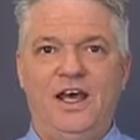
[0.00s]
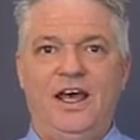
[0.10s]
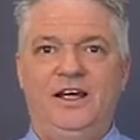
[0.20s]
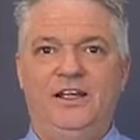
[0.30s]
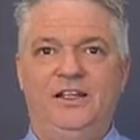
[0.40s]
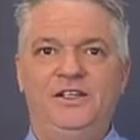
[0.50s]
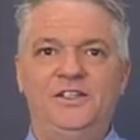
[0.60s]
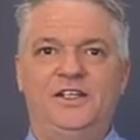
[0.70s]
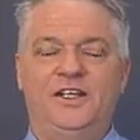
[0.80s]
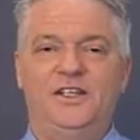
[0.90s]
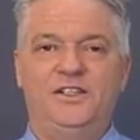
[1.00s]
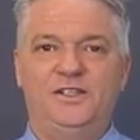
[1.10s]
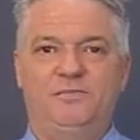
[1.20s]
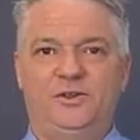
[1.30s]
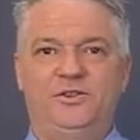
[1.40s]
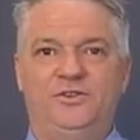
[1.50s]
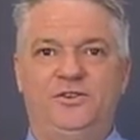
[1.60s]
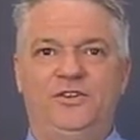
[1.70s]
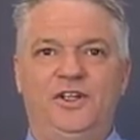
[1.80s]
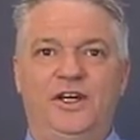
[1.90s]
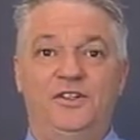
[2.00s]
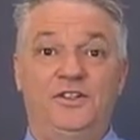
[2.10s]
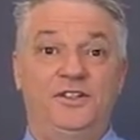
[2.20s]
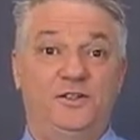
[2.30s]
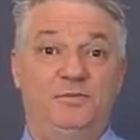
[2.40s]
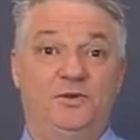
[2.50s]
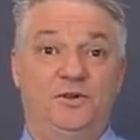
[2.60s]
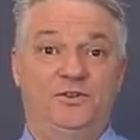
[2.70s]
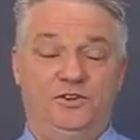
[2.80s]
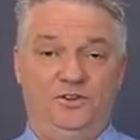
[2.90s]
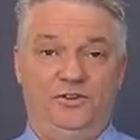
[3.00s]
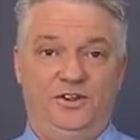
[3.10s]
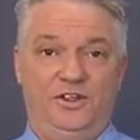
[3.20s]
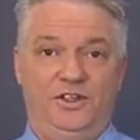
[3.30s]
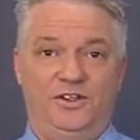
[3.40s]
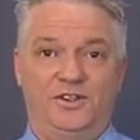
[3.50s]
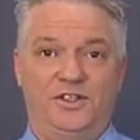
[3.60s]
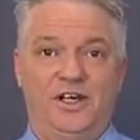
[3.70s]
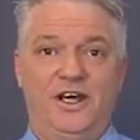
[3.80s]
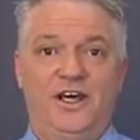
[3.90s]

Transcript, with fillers: And in this case, Bluetooth has to support two things.